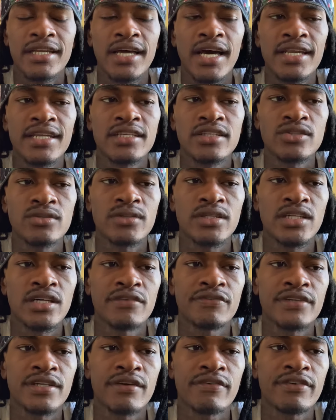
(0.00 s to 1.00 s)
And I didn't do
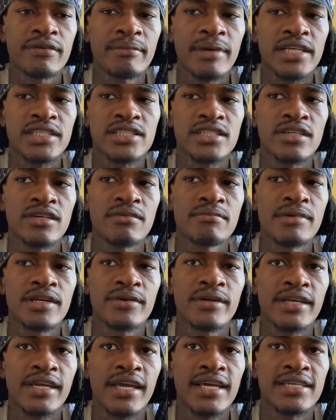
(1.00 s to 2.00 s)
enough information on
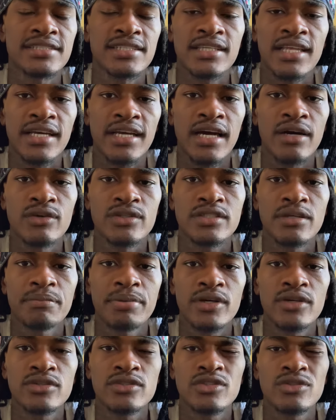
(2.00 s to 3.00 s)
mirror gazing like I was
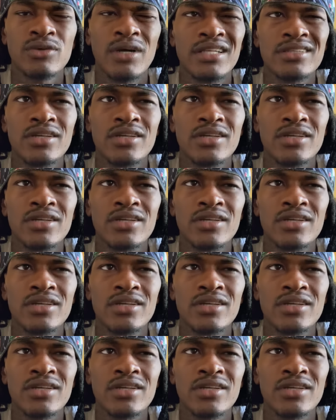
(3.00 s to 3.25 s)
supposed to.